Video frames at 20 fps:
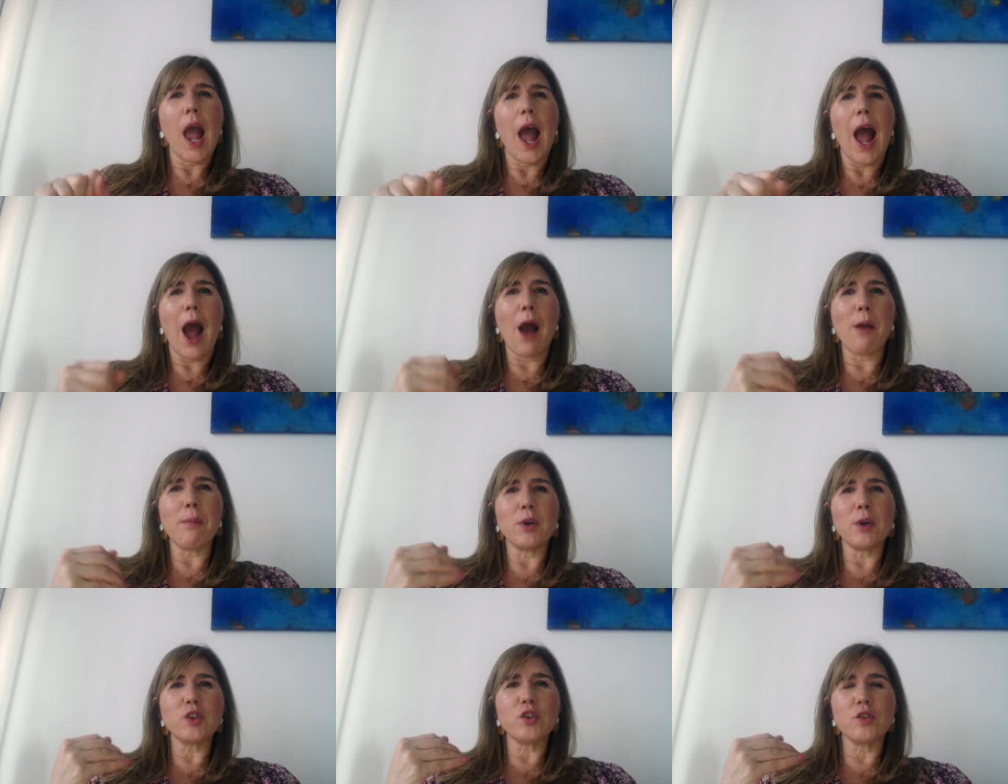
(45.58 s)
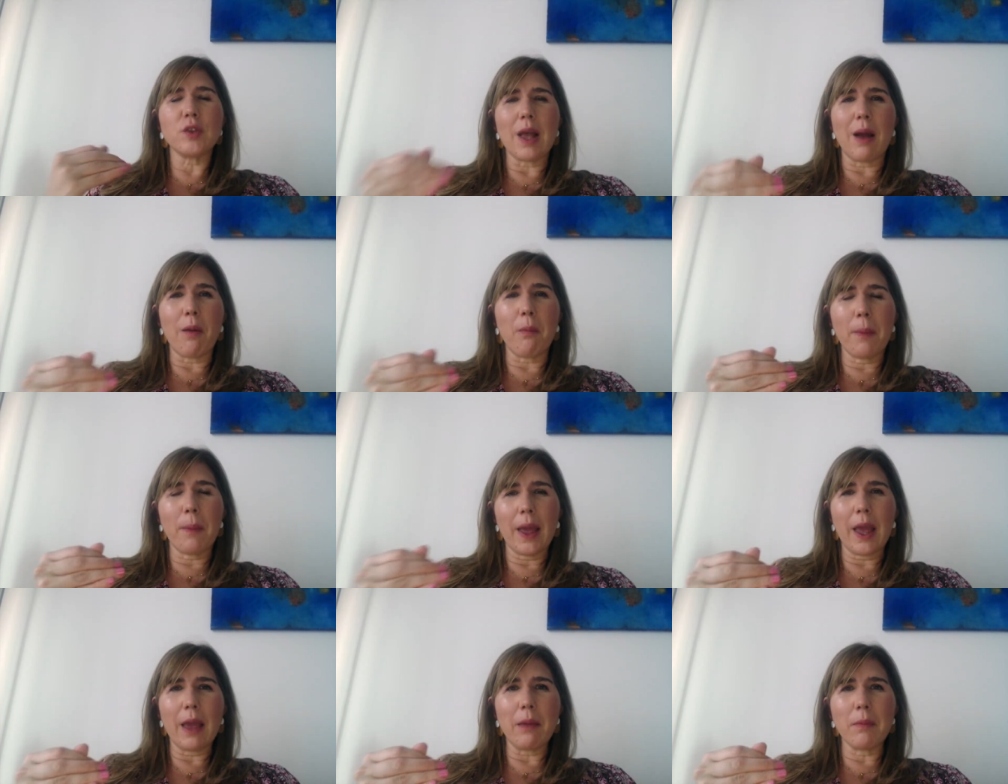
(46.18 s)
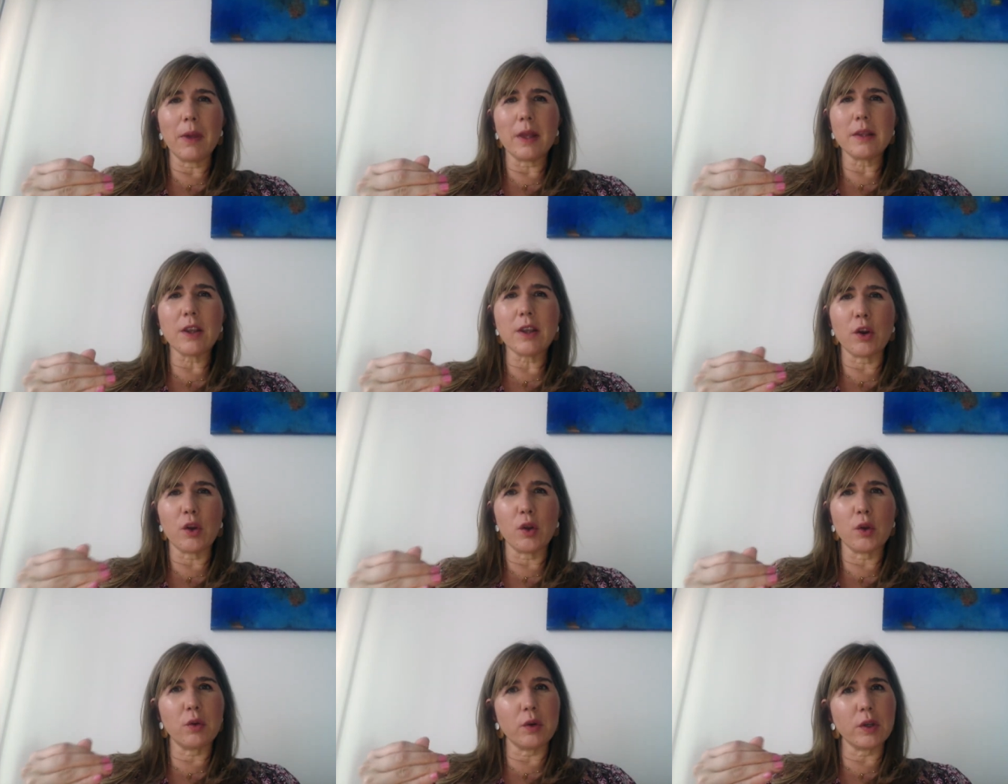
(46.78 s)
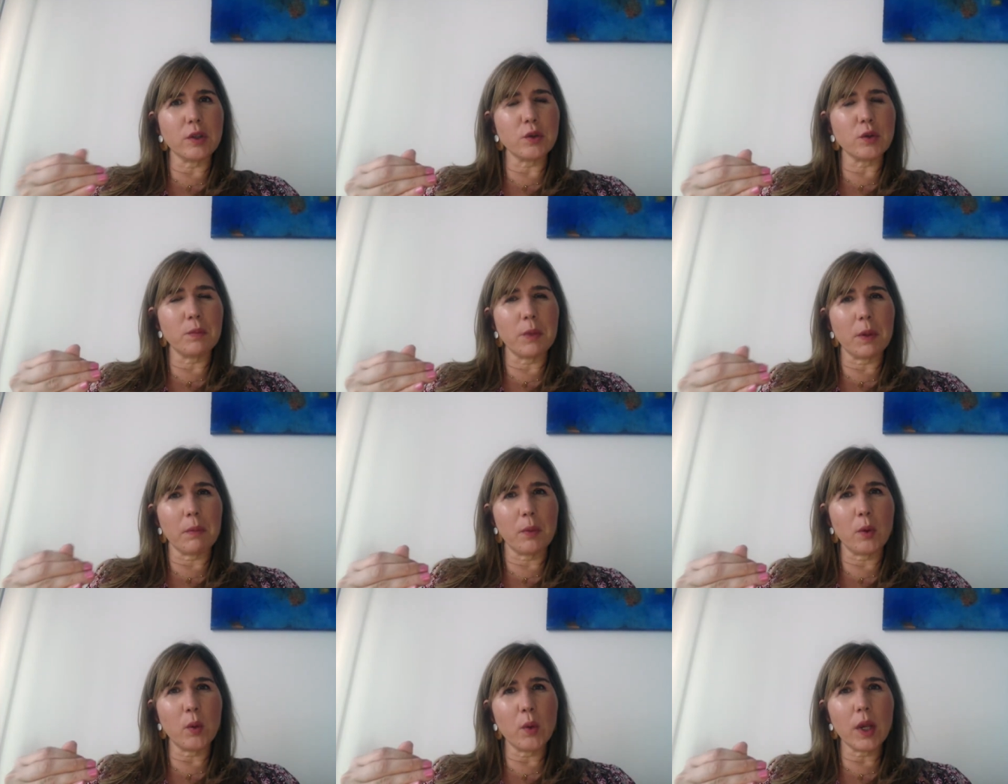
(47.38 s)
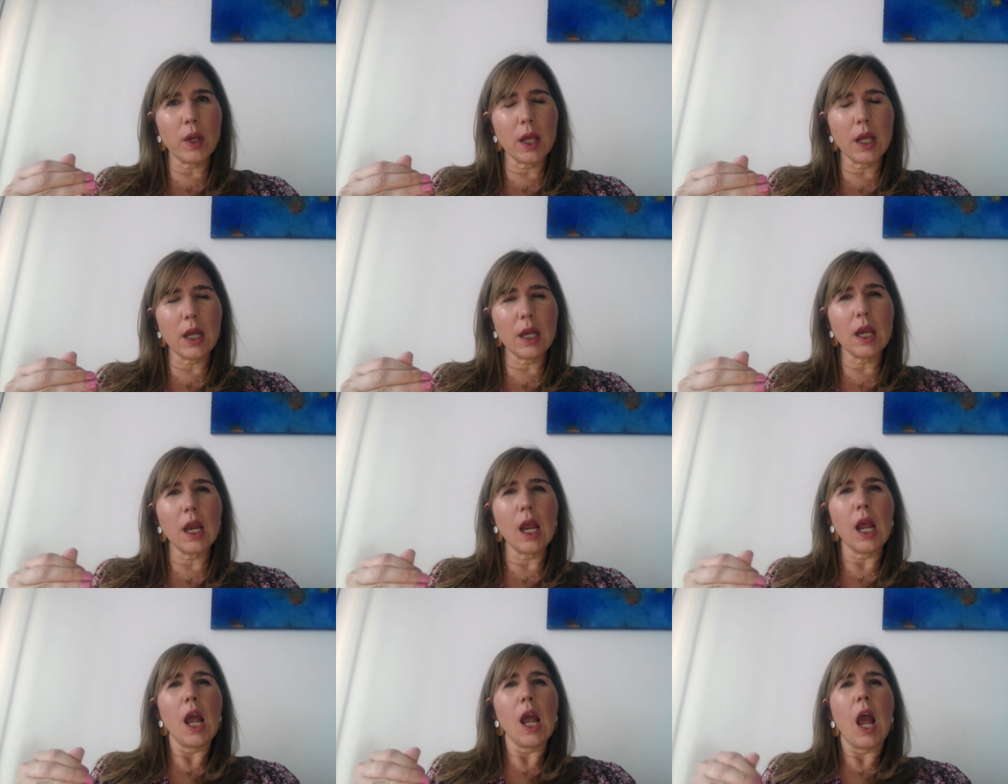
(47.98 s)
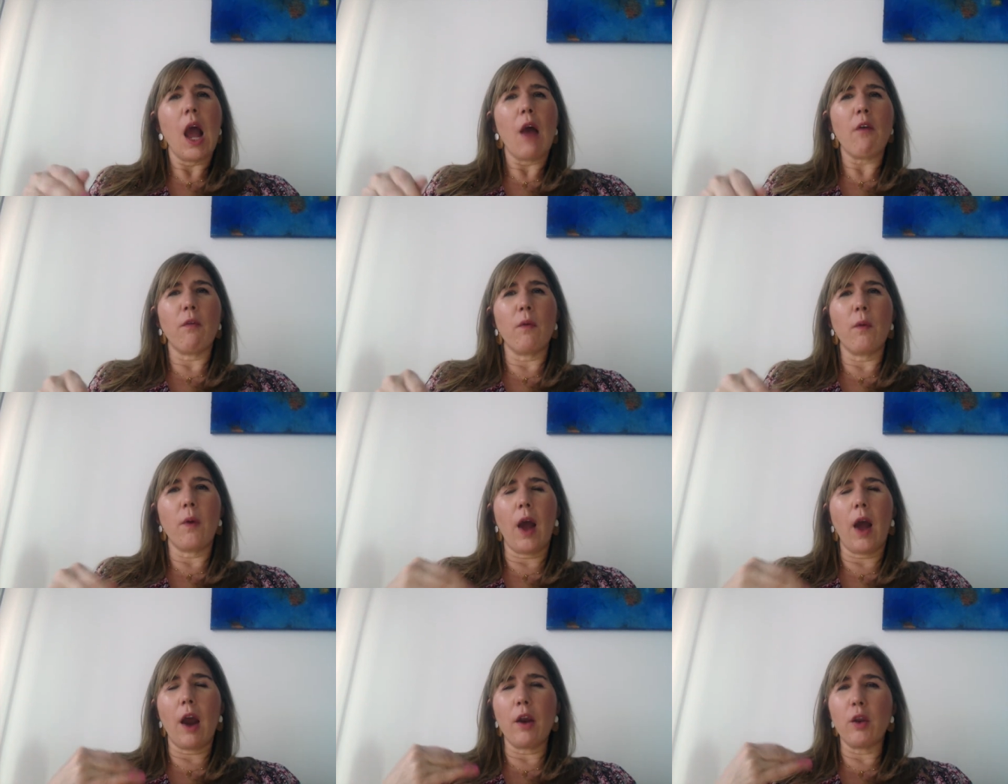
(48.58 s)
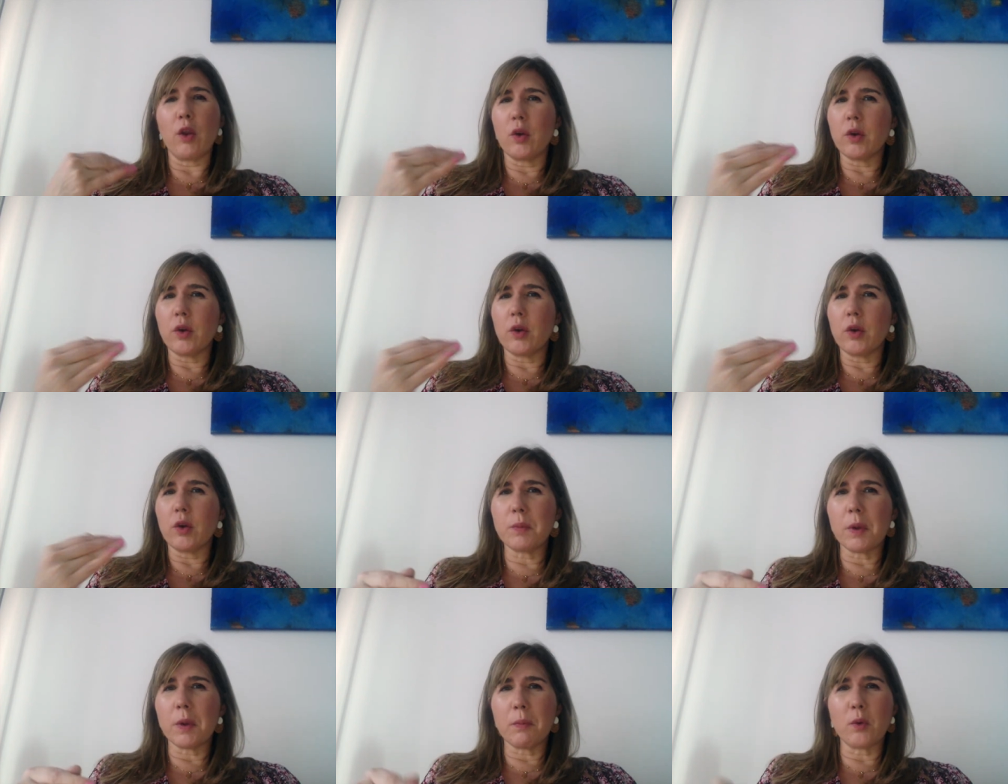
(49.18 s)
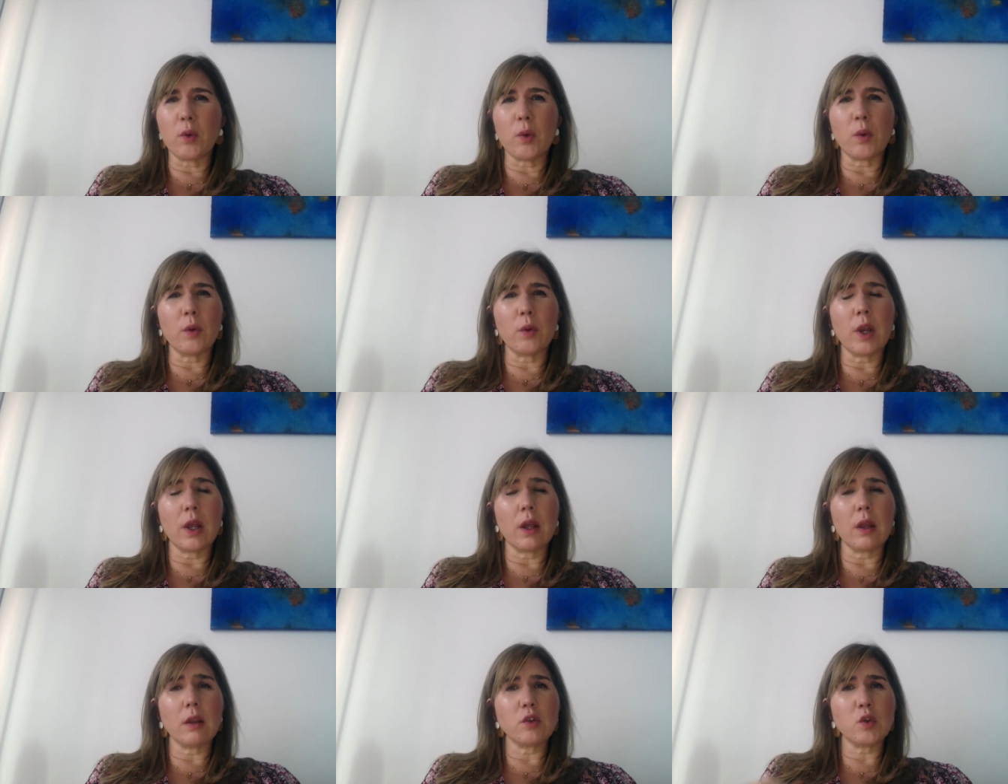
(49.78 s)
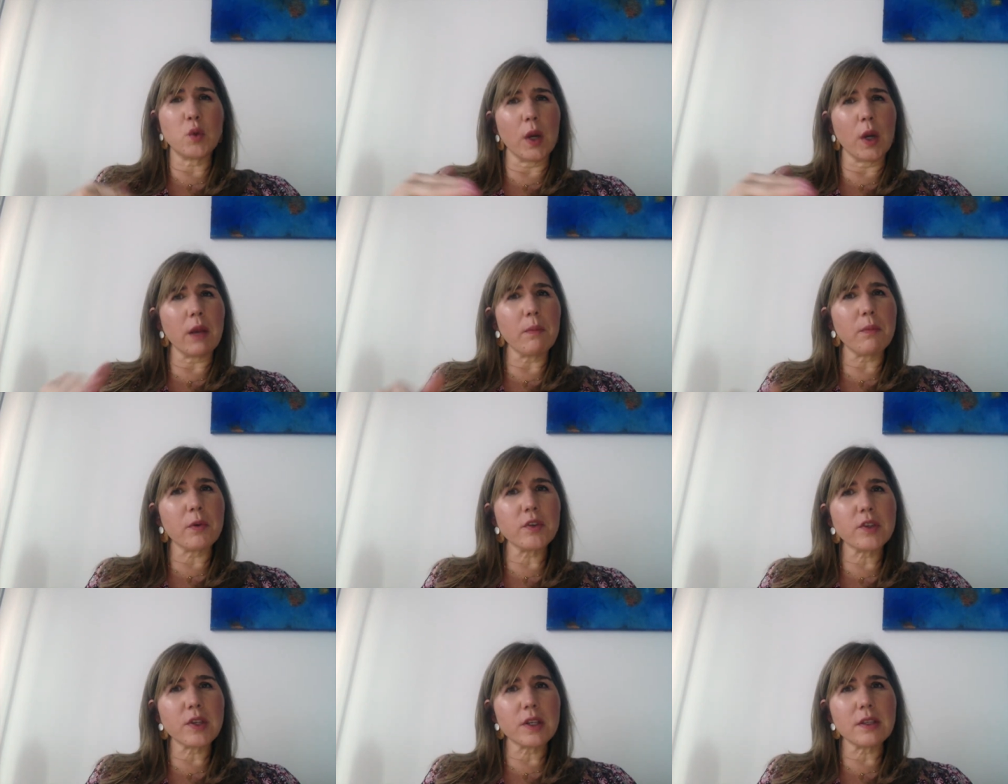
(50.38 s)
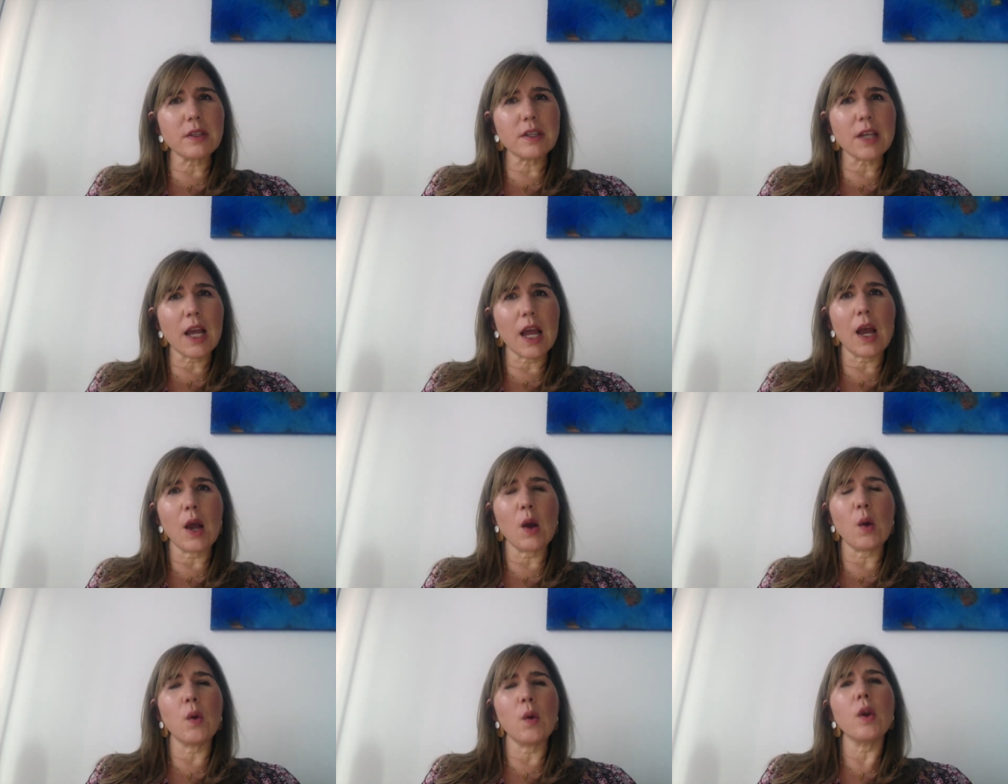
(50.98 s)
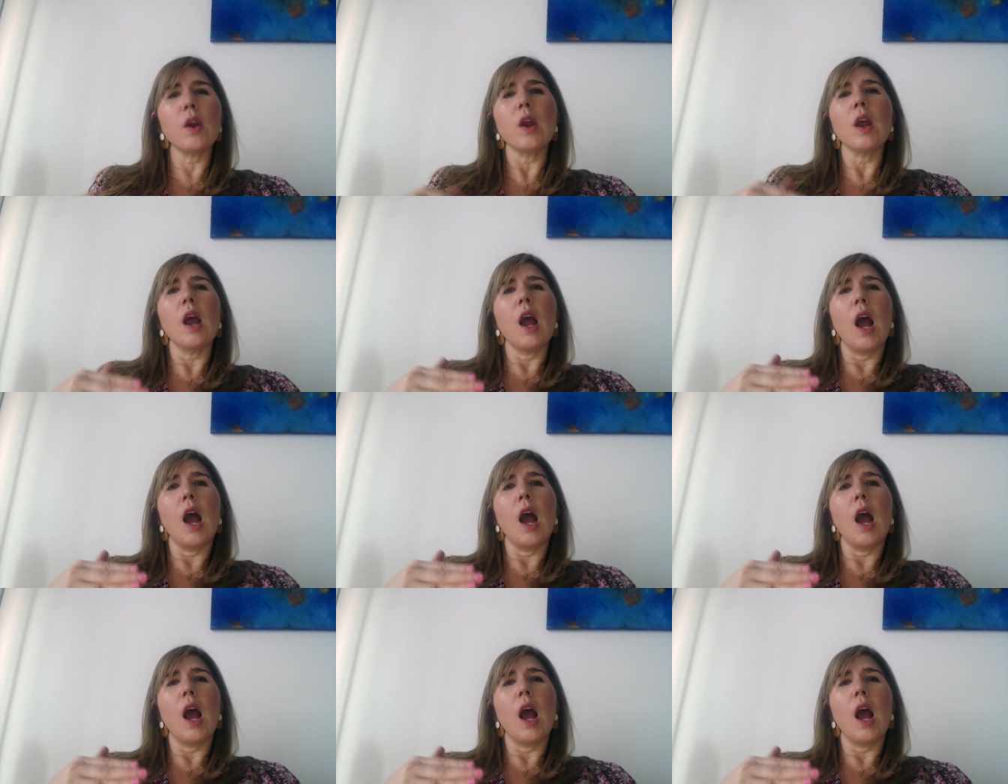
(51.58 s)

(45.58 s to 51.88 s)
How much down payment are you going to be putting? Are you going to be putting twenty percent down?